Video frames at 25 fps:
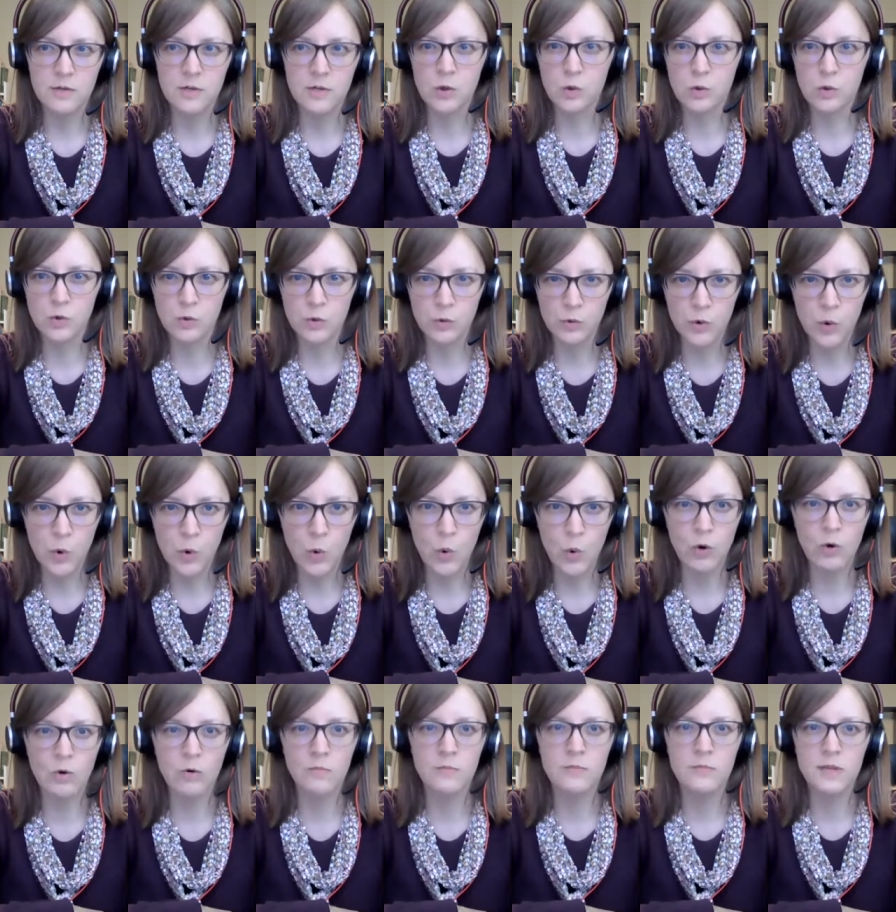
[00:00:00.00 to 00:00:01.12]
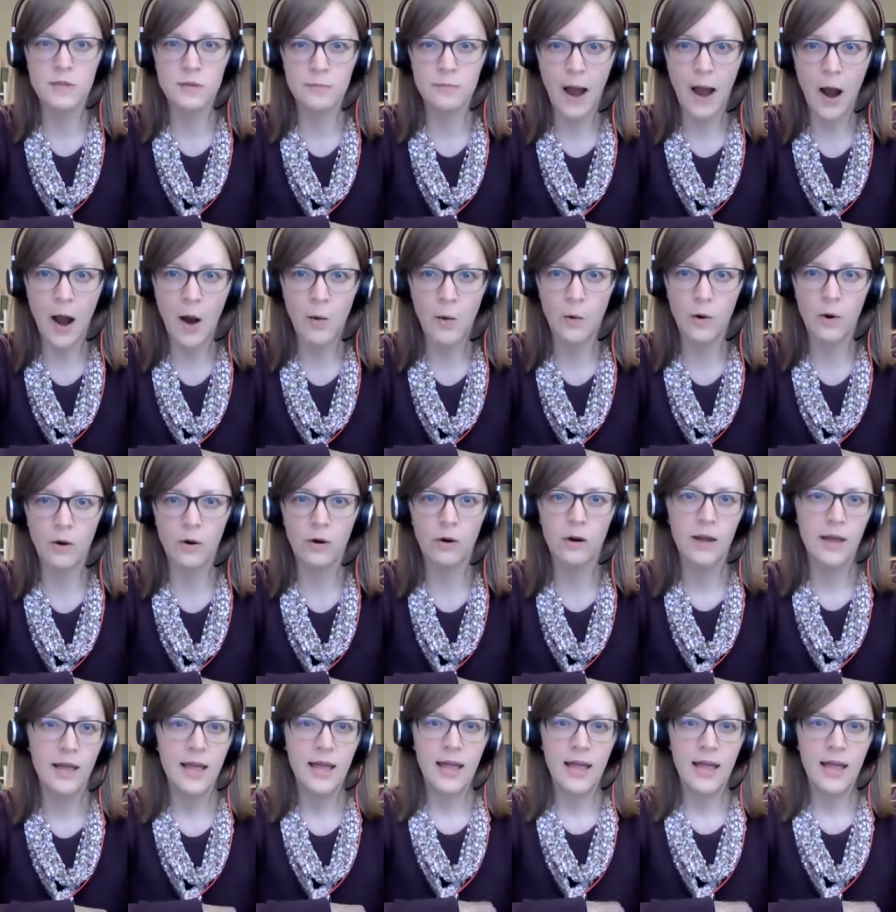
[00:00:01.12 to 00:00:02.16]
social norms and power.